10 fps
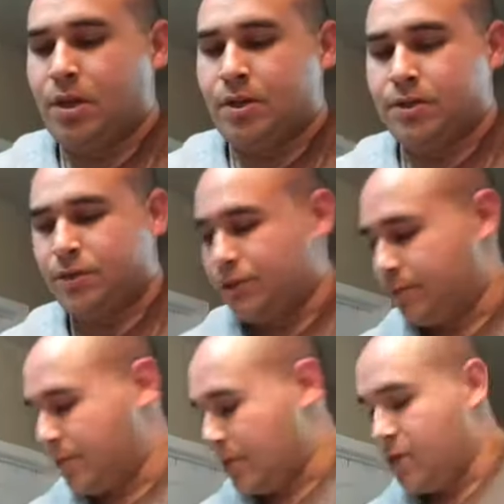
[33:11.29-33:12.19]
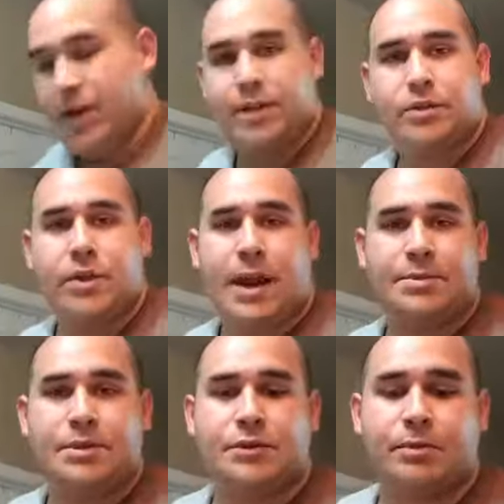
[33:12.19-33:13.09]
So you got two
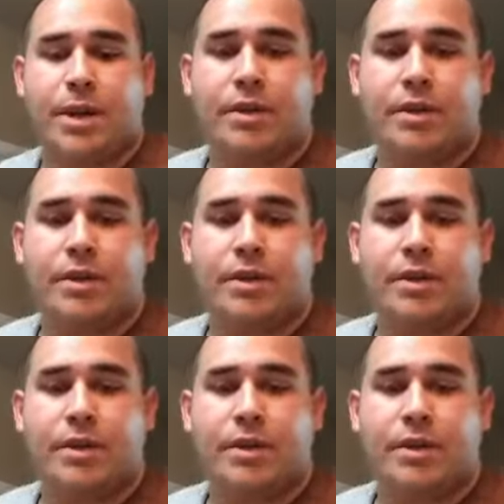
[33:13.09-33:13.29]
options from that.